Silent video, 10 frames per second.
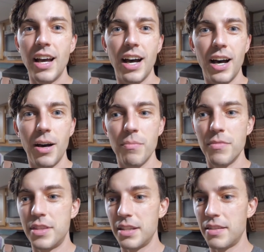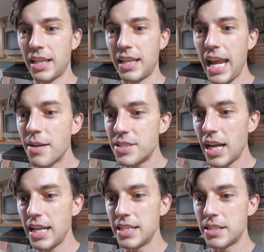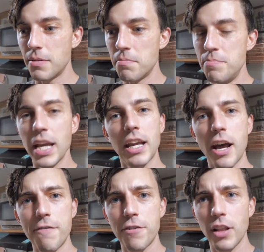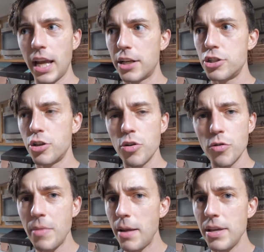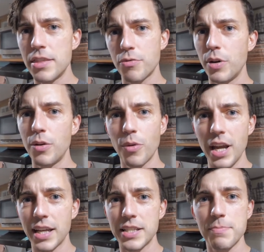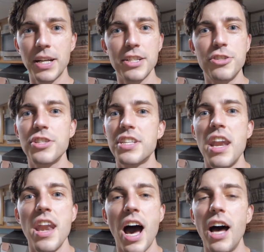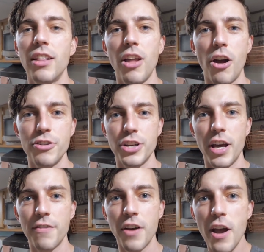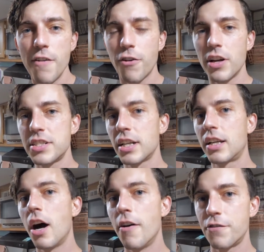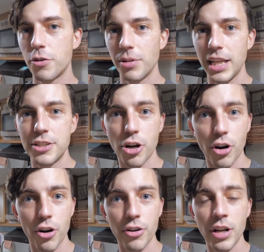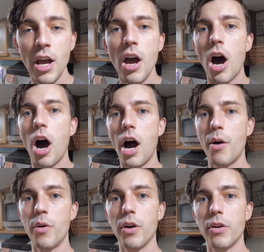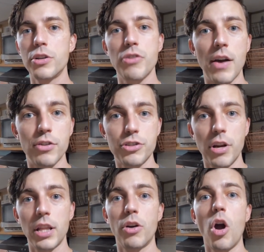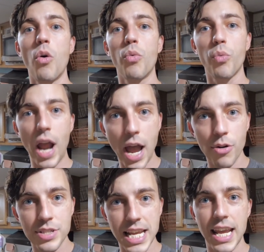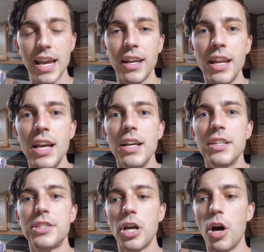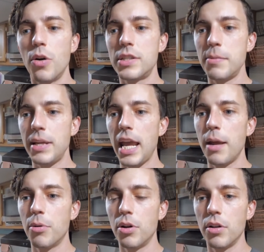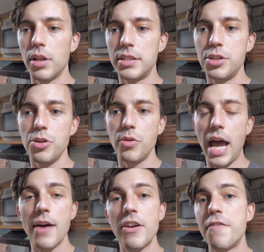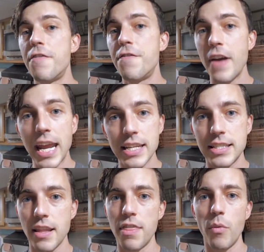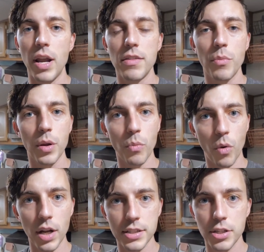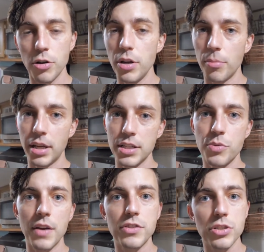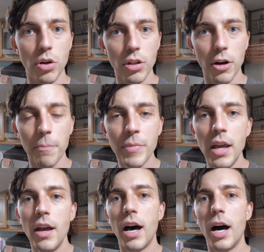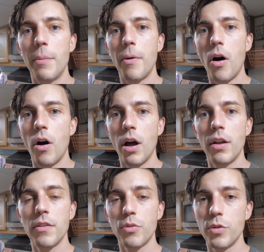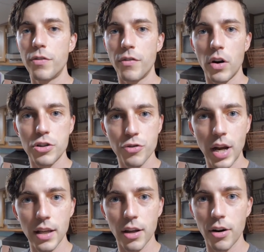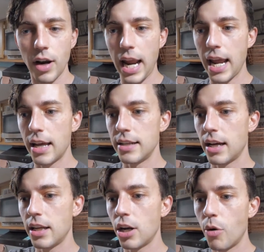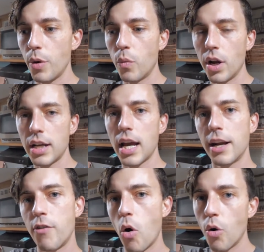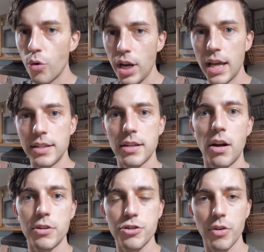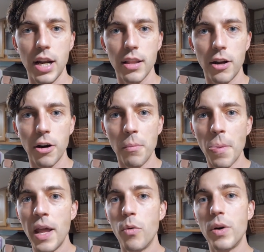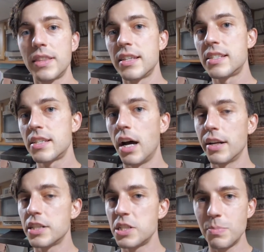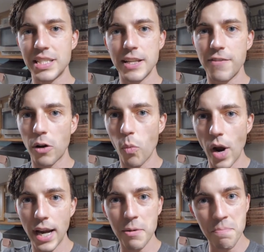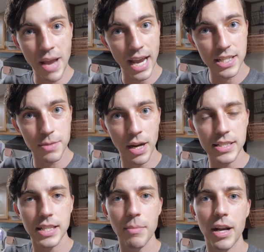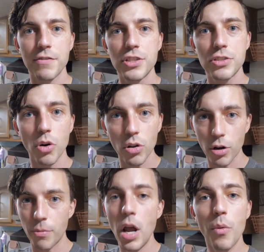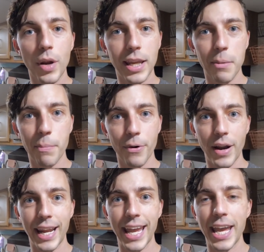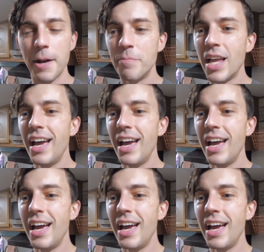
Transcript: The campsite is big enough for like 2, maybe 3 rigs, but it's just not large enough for us to comfortably turn our travel trailer around in. So to be able to have it face the way that we want to, because we have solar up on the roof of our trailer, and we want to kind of orient our trailer with the sun a specific way to maximize the amount of solar we can bring in.